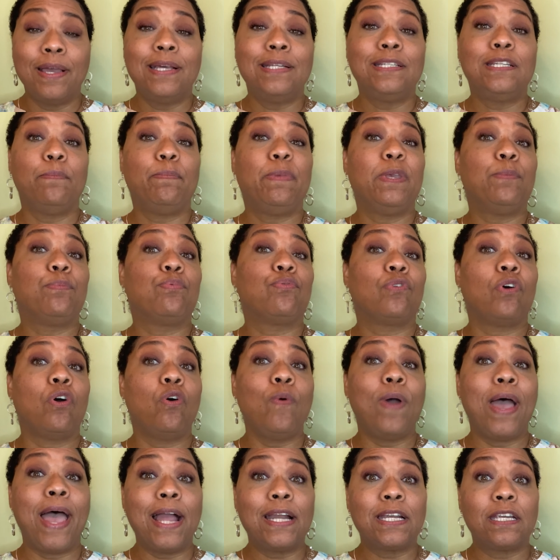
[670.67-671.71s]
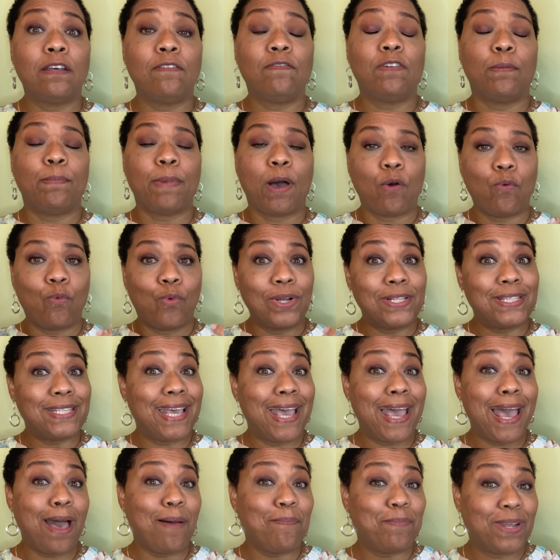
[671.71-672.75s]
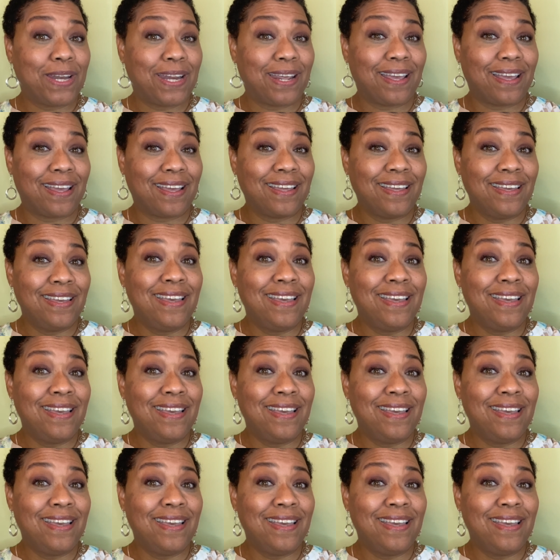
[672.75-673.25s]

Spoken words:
to be proactive about what's happening,